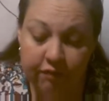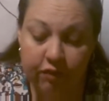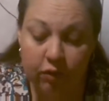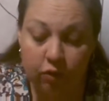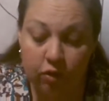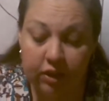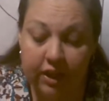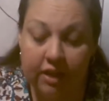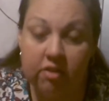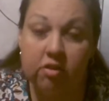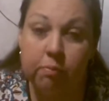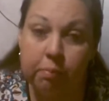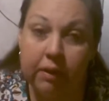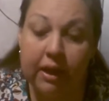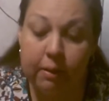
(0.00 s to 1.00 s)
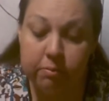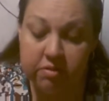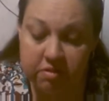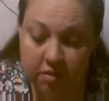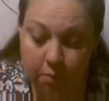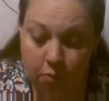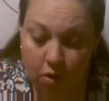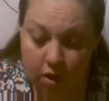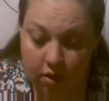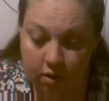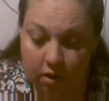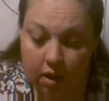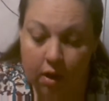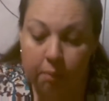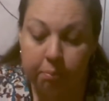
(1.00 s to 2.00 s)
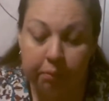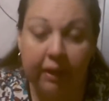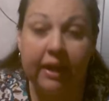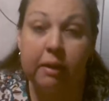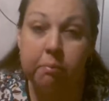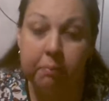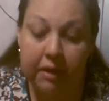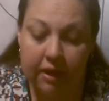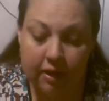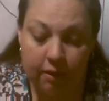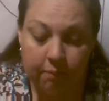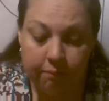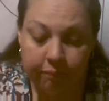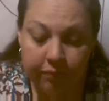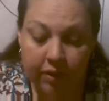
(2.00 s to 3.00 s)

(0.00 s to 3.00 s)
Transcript: if you're looking to blame someone, blame me.